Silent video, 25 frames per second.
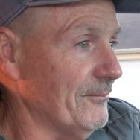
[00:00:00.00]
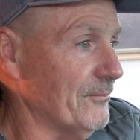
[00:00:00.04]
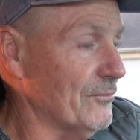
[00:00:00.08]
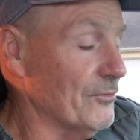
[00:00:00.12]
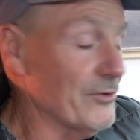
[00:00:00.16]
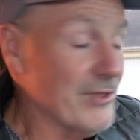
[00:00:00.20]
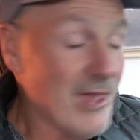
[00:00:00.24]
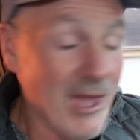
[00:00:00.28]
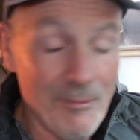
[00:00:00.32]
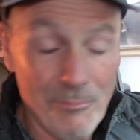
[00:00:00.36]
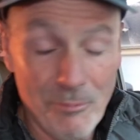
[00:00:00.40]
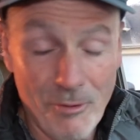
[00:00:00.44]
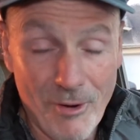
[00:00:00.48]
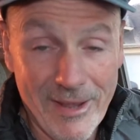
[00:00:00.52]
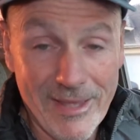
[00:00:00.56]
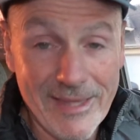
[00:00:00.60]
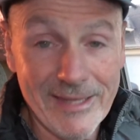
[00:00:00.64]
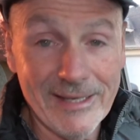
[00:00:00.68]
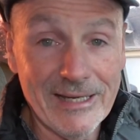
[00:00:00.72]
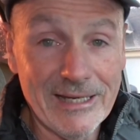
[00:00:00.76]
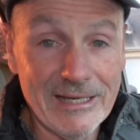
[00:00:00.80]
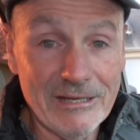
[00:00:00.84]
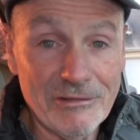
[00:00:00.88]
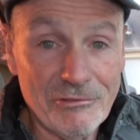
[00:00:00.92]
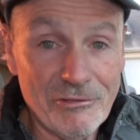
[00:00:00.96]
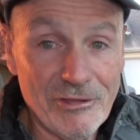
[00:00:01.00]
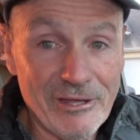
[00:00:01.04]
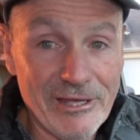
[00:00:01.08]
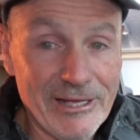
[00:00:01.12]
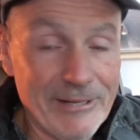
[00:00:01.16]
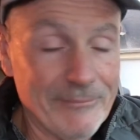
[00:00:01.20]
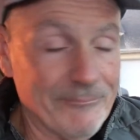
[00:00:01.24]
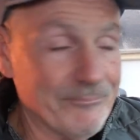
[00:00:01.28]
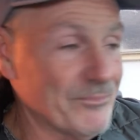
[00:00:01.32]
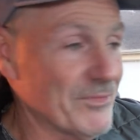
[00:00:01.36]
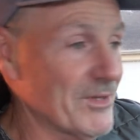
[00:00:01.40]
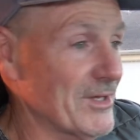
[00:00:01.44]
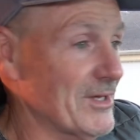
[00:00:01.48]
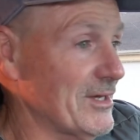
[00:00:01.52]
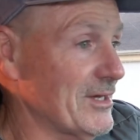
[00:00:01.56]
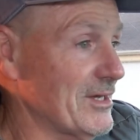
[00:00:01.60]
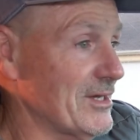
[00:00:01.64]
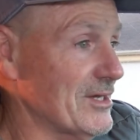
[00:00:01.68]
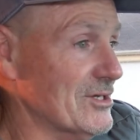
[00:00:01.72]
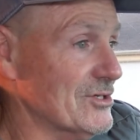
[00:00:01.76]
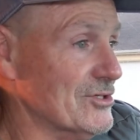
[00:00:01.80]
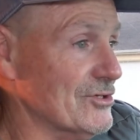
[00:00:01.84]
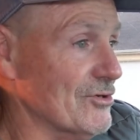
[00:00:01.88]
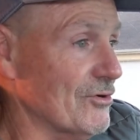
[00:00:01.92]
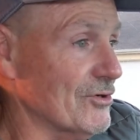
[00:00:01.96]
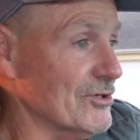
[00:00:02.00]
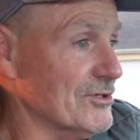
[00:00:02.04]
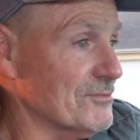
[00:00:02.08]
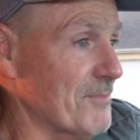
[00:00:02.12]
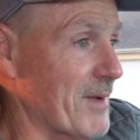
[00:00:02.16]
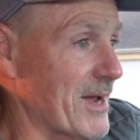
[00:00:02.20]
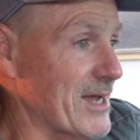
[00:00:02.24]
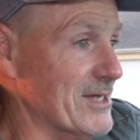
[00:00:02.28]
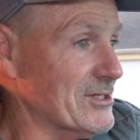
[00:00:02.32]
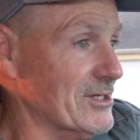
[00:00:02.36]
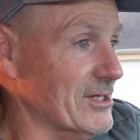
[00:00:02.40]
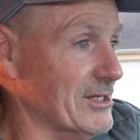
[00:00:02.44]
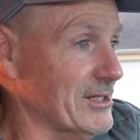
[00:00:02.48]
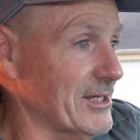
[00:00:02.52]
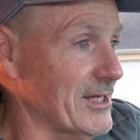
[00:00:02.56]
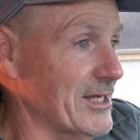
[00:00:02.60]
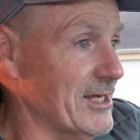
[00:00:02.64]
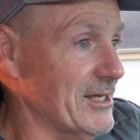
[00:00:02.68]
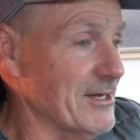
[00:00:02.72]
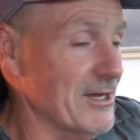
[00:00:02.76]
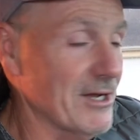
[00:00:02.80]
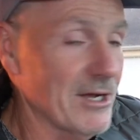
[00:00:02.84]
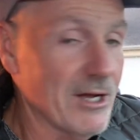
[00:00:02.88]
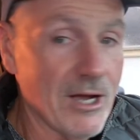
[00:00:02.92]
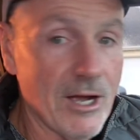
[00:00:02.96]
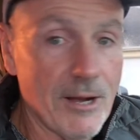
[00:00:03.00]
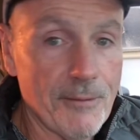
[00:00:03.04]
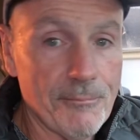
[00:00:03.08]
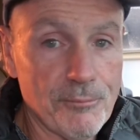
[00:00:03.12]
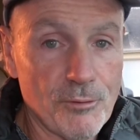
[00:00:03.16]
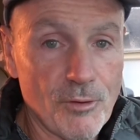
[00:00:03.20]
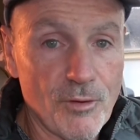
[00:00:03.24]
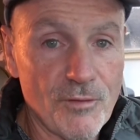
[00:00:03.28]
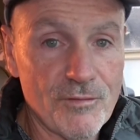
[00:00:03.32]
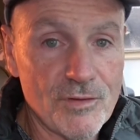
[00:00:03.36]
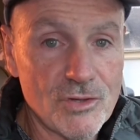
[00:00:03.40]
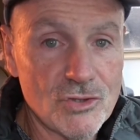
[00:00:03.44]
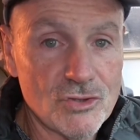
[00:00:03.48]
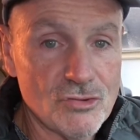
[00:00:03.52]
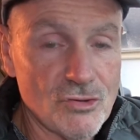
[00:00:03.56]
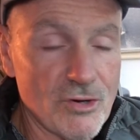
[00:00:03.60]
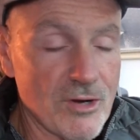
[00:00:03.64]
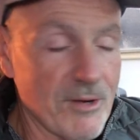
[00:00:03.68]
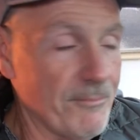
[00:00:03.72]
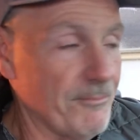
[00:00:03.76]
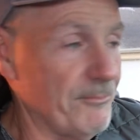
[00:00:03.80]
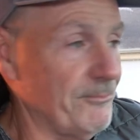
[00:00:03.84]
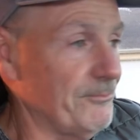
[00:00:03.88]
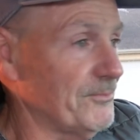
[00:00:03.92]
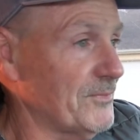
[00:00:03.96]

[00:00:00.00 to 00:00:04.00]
without breaking anything. So it's basically a proving trip